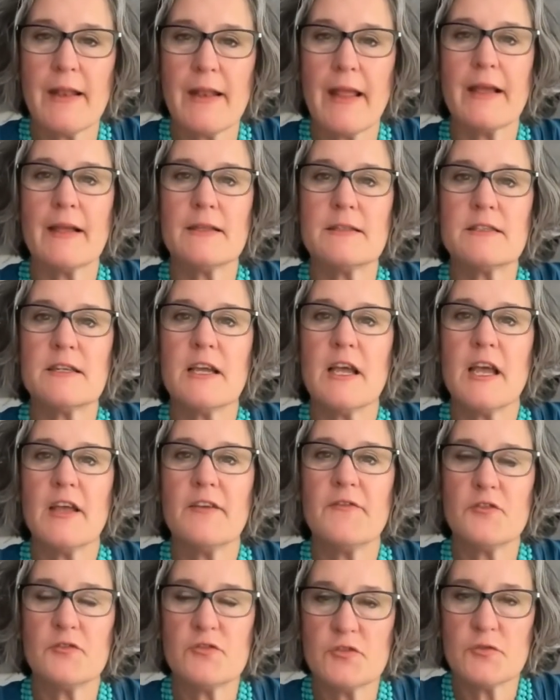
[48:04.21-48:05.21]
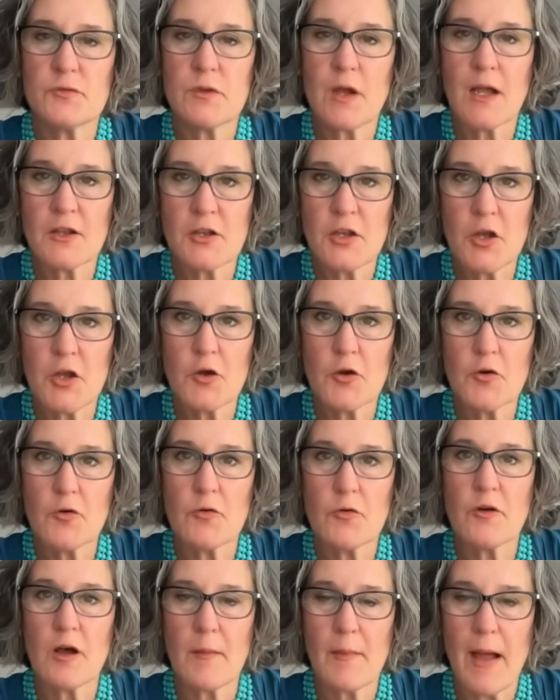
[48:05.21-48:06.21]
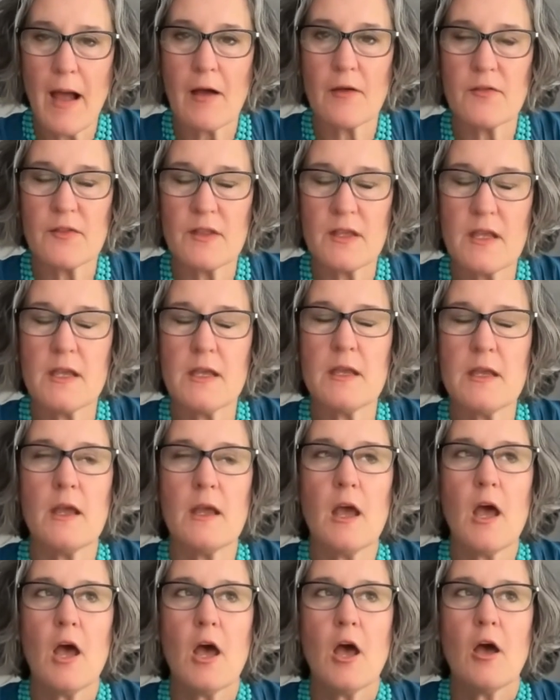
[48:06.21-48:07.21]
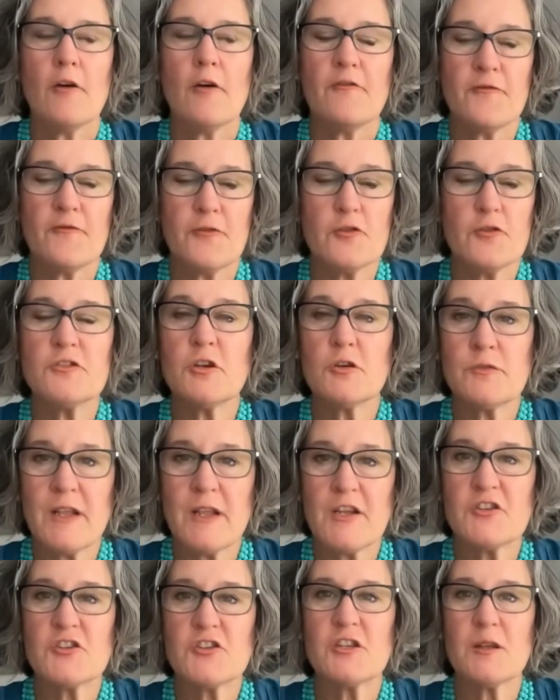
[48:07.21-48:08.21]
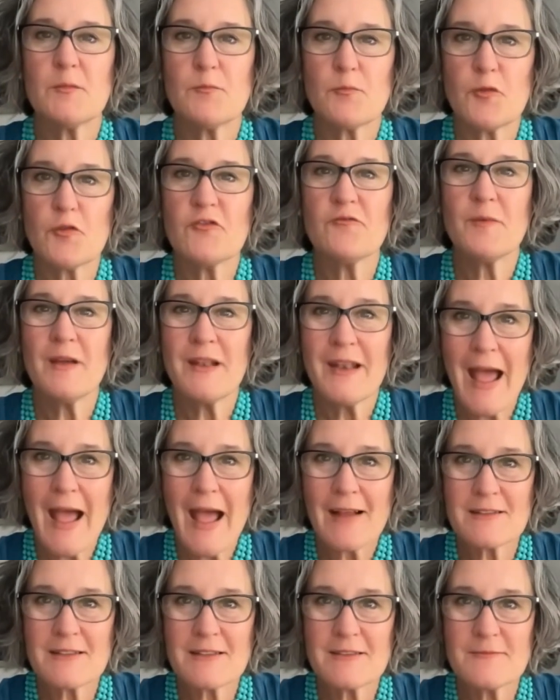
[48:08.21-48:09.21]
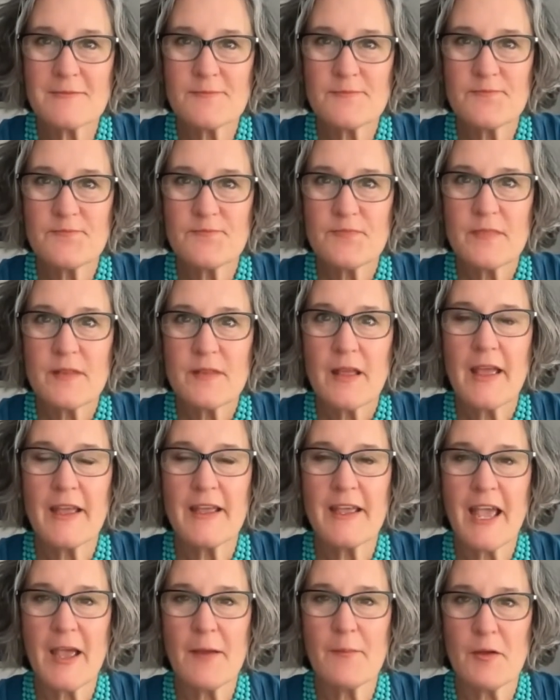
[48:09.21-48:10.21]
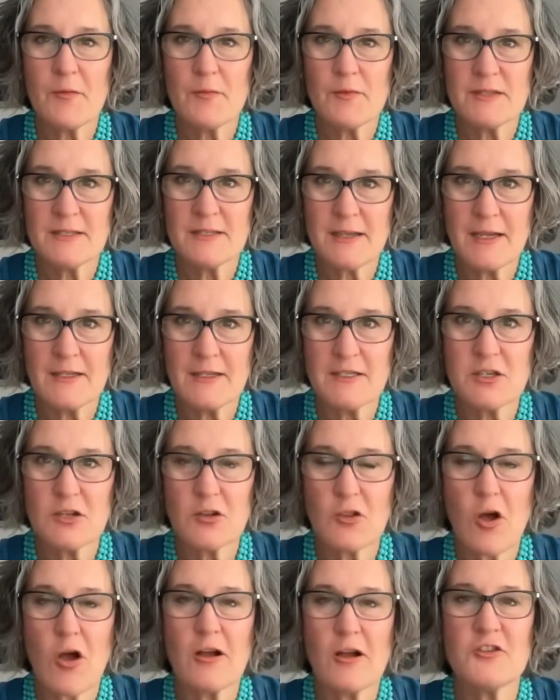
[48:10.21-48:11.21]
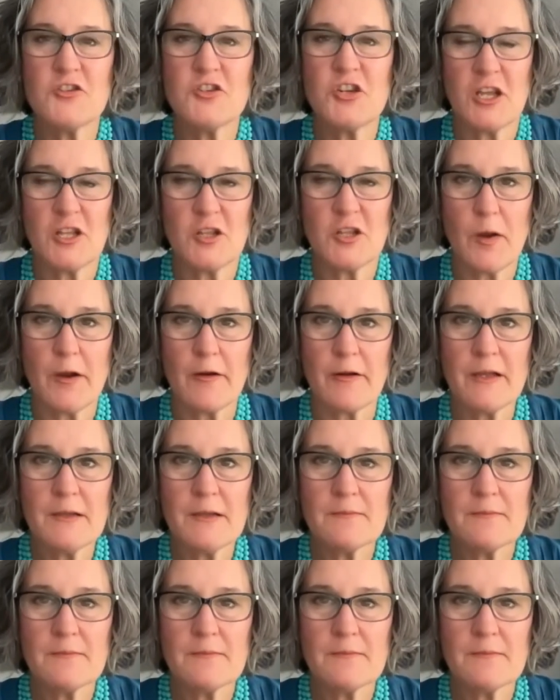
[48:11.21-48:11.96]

And if you do not know about the Food Donation Improvement Act, mm-hmm. it came it was signed into law in January.